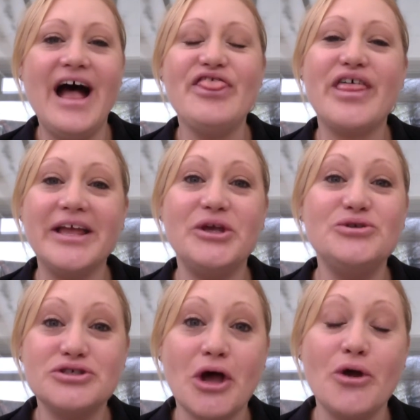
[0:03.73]
Thank you
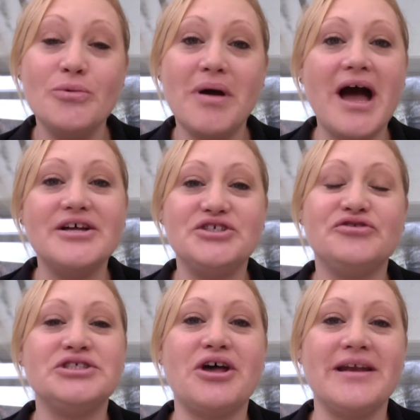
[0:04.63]
so much
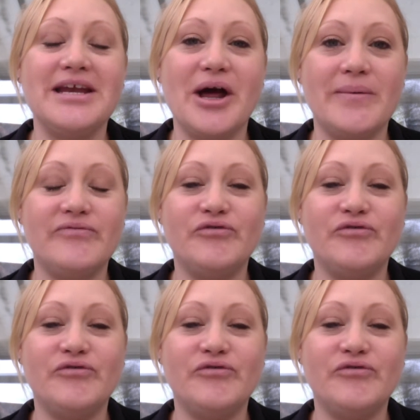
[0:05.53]
for signing up